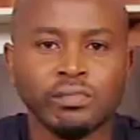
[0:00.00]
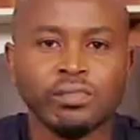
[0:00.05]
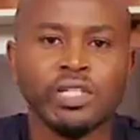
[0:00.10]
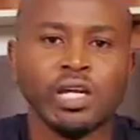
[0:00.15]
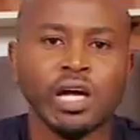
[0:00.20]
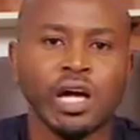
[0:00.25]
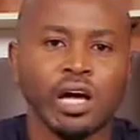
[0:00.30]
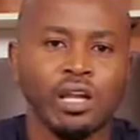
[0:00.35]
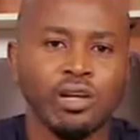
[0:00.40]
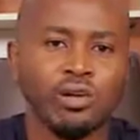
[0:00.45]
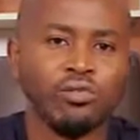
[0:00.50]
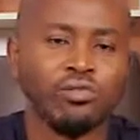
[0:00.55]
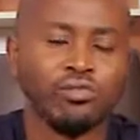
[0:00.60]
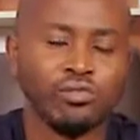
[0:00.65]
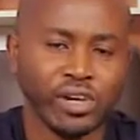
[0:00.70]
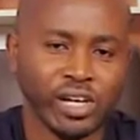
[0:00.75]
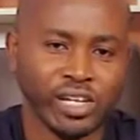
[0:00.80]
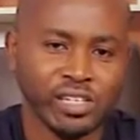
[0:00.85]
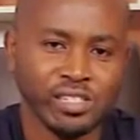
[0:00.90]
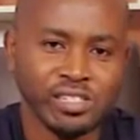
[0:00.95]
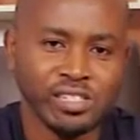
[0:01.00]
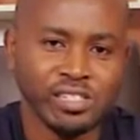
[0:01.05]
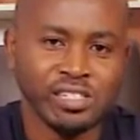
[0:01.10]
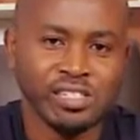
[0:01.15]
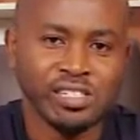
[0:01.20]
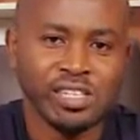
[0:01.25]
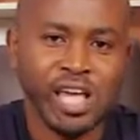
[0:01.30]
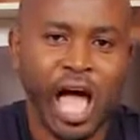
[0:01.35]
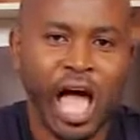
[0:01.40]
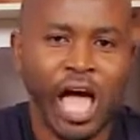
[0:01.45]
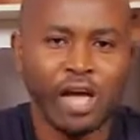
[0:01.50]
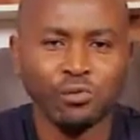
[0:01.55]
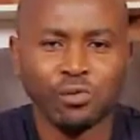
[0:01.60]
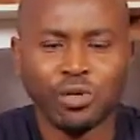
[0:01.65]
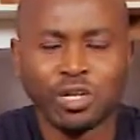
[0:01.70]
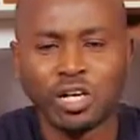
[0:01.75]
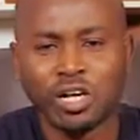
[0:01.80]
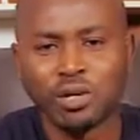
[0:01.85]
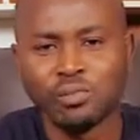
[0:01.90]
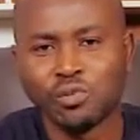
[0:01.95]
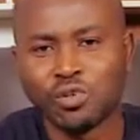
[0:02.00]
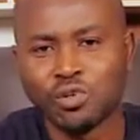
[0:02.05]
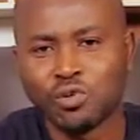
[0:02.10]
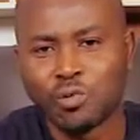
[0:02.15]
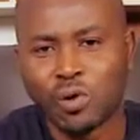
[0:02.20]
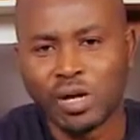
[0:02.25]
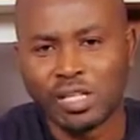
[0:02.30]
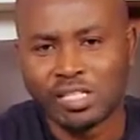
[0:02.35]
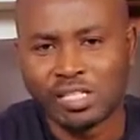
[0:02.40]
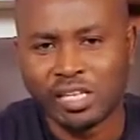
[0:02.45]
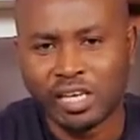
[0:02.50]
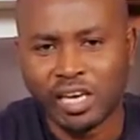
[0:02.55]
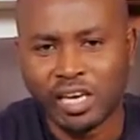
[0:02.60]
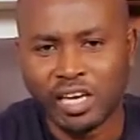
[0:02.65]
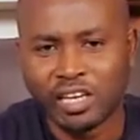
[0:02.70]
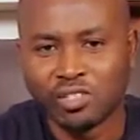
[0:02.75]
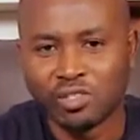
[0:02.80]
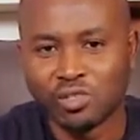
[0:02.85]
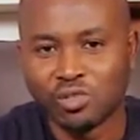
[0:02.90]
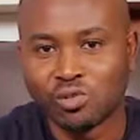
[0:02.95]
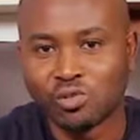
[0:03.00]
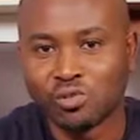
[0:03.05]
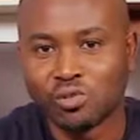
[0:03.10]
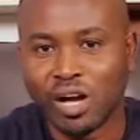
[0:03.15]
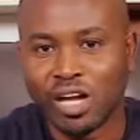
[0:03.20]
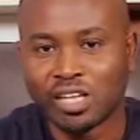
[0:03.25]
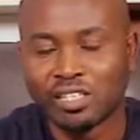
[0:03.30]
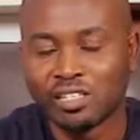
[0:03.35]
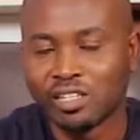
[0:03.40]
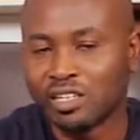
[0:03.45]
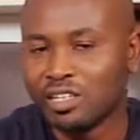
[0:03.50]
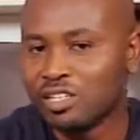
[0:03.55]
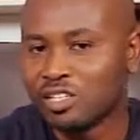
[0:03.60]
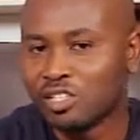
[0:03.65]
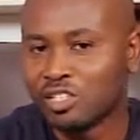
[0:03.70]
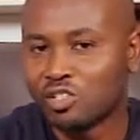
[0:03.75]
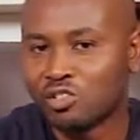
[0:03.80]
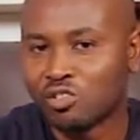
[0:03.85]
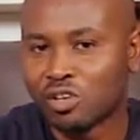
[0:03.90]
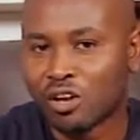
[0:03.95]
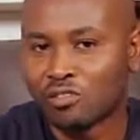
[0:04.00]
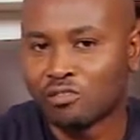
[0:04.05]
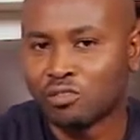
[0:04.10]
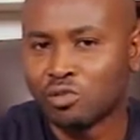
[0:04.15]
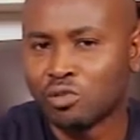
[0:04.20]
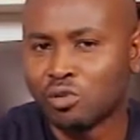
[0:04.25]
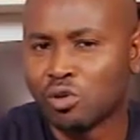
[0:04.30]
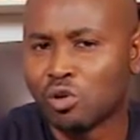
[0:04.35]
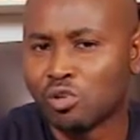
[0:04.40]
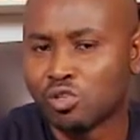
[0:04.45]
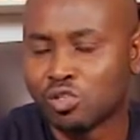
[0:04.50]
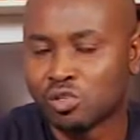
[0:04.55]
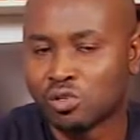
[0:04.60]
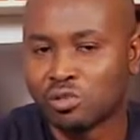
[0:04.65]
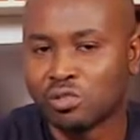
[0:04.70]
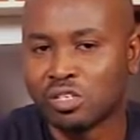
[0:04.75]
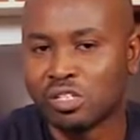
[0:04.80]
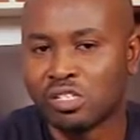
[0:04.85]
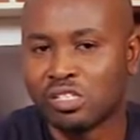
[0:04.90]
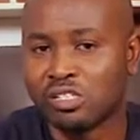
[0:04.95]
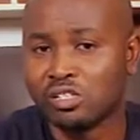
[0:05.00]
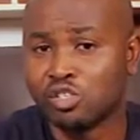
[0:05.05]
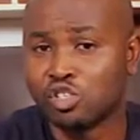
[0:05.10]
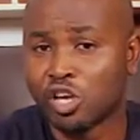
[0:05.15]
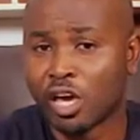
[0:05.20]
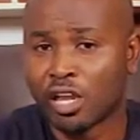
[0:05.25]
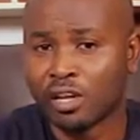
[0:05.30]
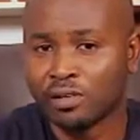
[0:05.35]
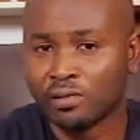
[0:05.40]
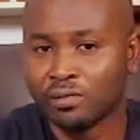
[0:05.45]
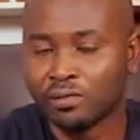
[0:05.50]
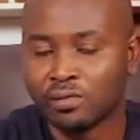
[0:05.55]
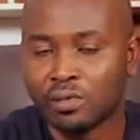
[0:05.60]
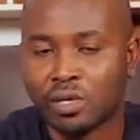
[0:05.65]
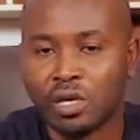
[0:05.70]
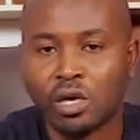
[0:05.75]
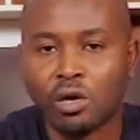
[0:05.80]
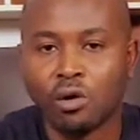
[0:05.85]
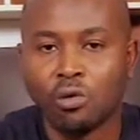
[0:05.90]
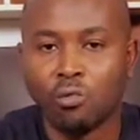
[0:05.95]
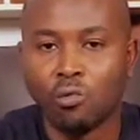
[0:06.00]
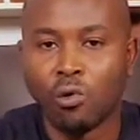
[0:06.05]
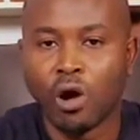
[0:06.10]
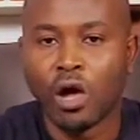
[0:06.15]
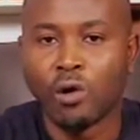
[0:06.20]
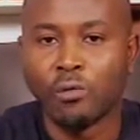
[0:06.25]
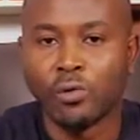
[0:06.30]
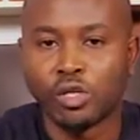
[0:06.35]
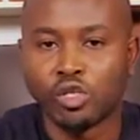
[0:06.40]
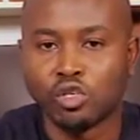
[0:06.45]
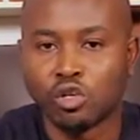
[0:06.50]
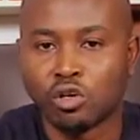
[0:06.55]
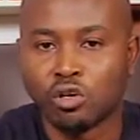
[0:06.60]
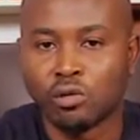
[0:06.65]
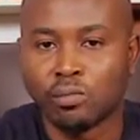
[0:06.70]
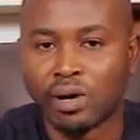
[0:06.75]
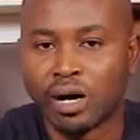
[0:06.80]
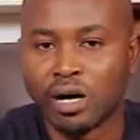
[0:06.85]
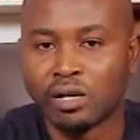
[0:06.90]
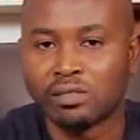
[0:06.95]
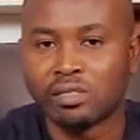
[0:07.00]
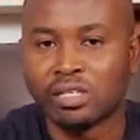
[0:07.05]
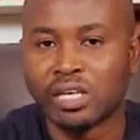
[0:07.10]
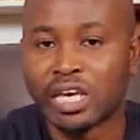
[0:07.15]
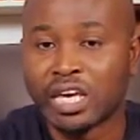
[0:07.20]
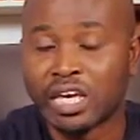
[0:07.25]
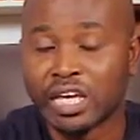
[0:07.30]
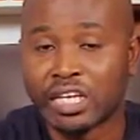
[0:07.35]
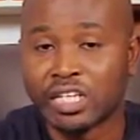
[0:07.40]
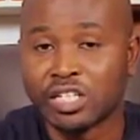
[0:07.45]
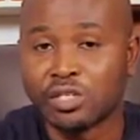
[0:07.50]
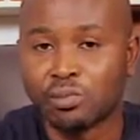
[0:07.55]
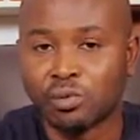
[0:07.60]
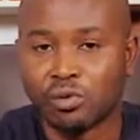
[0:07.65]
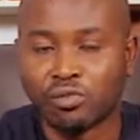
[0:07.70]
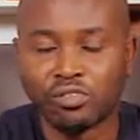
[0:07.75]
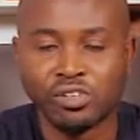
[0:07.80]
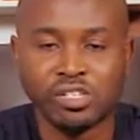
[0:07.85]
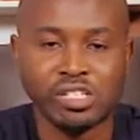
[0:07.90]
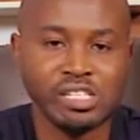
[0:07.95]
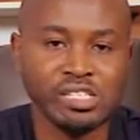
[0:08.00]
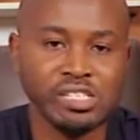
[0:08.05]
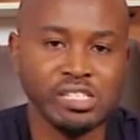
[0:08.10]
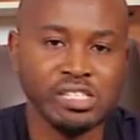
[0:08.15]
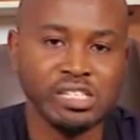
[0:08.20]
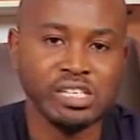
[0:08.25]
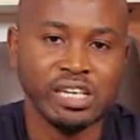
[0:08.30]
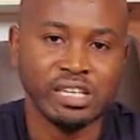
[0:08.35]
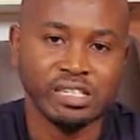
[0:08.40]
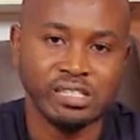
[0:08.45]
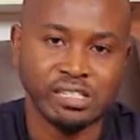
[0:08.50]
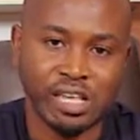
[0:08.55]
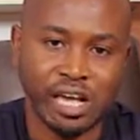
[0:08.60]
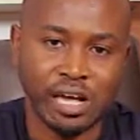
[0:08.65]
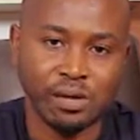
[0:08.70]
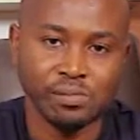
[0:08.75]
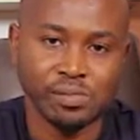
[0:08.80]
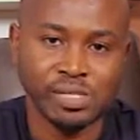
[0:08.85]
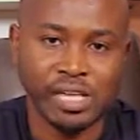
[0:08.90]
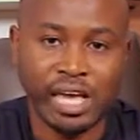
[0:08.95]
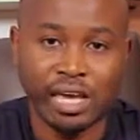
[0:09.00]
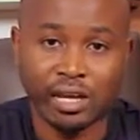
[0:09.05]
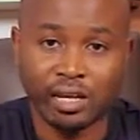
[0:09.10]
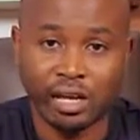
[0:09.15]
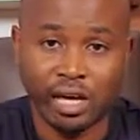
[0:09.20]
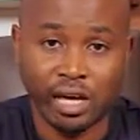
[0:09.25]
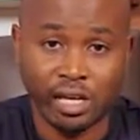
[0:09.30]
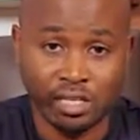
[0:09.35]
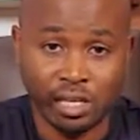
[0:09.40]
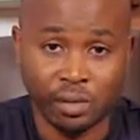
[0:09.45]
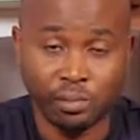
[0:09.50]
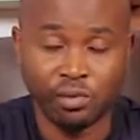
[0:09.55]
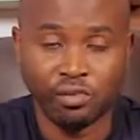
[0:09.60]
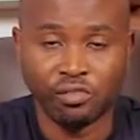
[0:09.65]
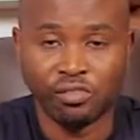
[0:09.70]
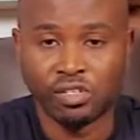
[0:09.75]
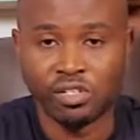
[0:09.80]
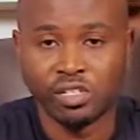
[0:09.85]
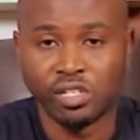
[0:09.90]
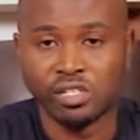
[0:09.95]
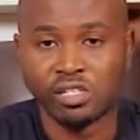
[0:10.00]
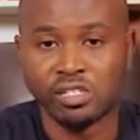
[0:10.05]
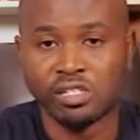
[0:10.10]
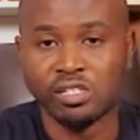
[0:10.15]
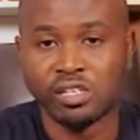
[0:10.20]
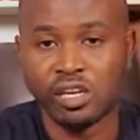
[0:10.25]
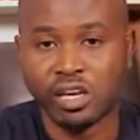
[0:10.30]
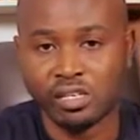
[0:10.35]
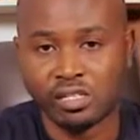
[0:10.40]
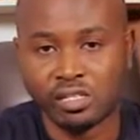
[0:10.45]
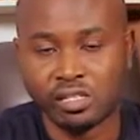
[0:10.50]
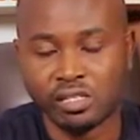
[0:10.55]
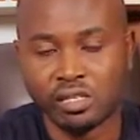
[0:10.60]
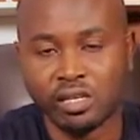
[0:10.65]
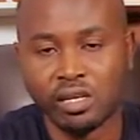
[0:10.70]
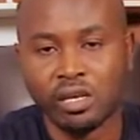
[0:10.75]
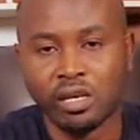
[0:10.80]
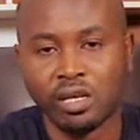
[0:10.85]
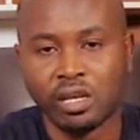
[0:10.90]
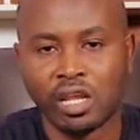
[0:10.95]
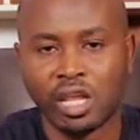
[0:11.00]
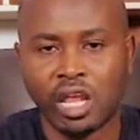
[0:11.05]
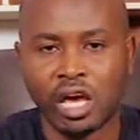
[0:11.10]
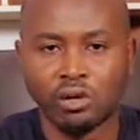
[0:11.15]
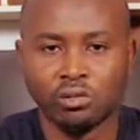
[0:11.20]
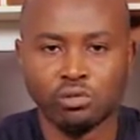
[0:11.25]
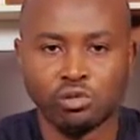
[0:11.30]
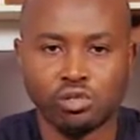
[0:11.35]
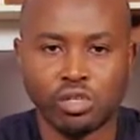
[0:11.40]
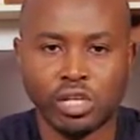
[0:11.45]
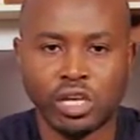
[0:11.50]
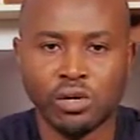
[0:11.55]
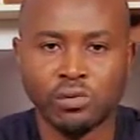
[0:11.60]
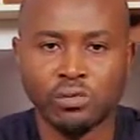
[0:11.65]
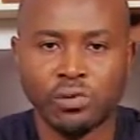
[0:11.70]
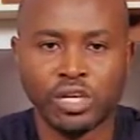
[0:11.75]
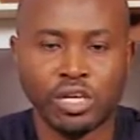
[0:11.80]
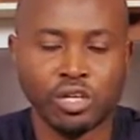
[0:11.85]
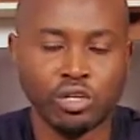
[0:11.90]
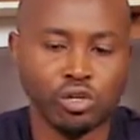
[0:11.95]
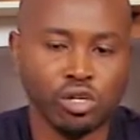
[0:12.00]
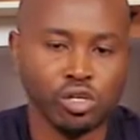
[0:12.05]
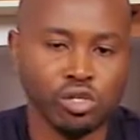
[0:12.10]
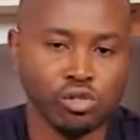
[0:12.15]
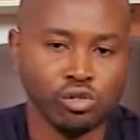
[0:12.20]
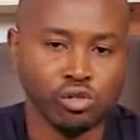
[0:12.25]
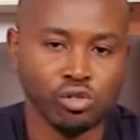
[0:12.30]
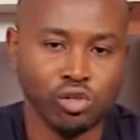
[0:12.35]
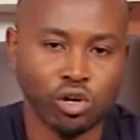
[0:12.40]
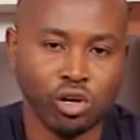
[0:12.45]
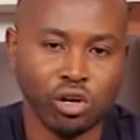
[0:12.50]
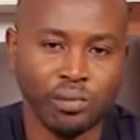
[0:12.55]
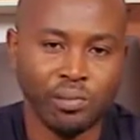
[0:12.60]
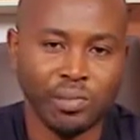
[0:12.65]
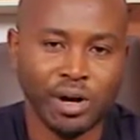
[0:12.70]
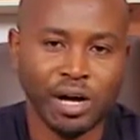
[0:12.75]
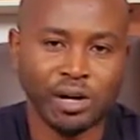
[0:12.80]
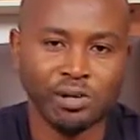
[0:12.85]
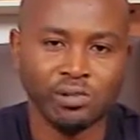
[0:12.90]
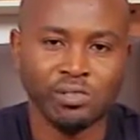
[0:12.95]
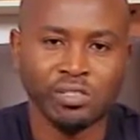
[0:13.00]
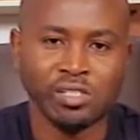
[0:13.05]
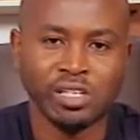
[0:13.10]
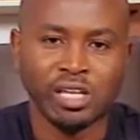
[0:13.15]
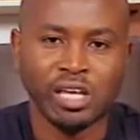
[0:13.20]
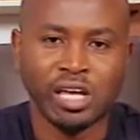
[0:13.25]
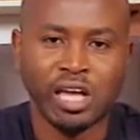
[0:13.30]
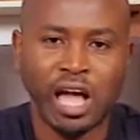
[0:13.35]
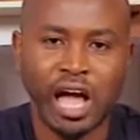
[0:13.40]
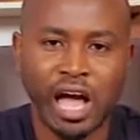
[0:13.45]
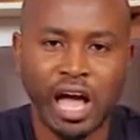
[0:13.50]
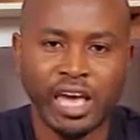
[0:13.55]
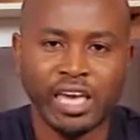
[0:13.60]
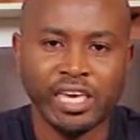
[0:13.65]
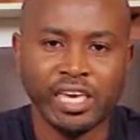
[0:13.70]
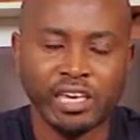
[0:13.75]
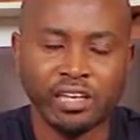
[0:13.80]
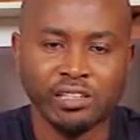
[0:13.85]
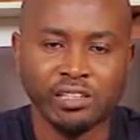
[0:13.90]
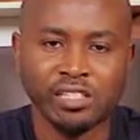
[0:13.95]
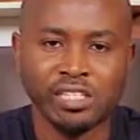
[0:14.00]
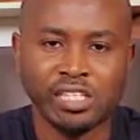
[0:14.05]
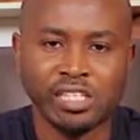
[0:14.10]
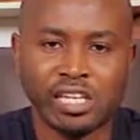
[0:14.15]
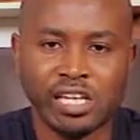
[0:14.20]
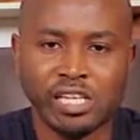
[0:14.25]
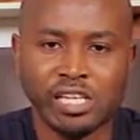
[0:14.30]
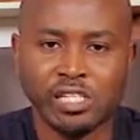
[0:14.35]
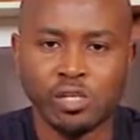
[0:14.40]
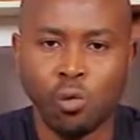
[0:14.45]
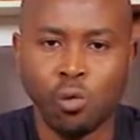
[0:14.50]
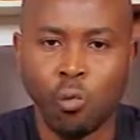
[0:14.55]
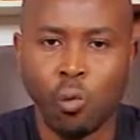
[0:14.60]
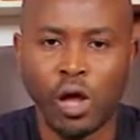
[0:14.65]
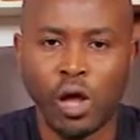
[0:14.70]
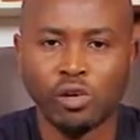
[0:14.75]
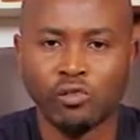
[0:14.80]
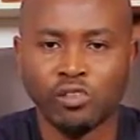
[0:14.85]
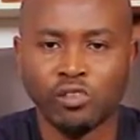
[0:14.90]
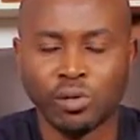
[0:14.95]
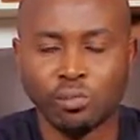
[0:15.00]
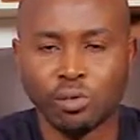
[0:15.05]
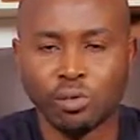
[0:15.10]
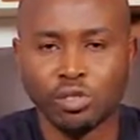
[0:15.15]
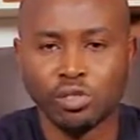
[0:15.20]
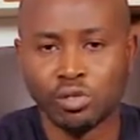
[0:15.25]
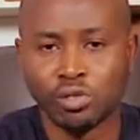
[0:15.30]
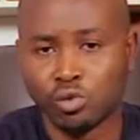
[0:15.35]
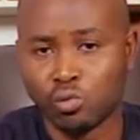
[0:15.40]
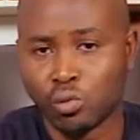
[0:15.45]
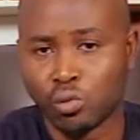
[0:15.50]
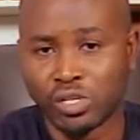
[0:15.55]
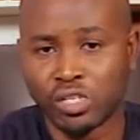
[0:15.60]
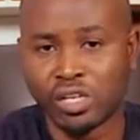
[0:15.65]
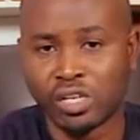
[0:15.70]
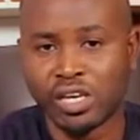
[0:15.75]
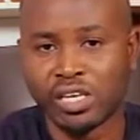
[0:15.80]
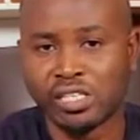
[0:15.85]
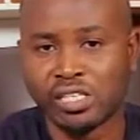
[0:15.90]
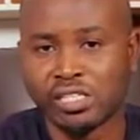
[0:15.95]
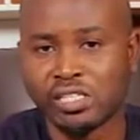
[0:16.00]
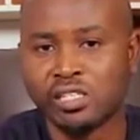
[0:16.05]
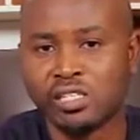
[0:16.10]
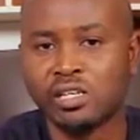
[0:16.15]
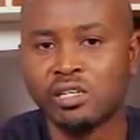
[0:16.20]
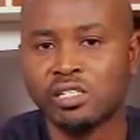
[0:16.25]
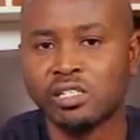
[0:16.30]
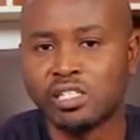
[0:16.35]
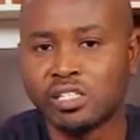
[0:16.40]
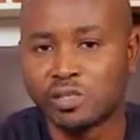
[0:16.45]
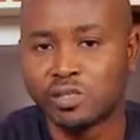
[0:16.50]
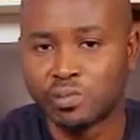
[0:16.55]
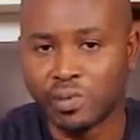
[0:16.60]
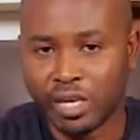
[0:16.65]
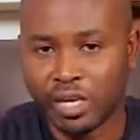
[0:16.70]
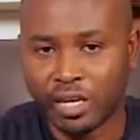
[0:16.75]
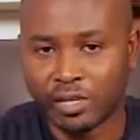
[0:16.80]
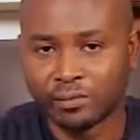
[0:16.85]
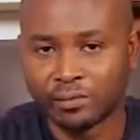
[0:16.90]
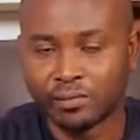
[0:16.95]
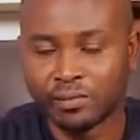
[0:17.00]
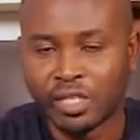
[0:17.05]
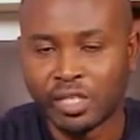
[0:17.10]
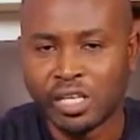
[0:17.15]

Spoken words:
Hello friends, I welcome you once again to Achilinks Travel Consultancy channel, where we talk about English proficiency exams and other proficiency tests. Now today we are going to talk about IELTS, one of the modules which is speaking.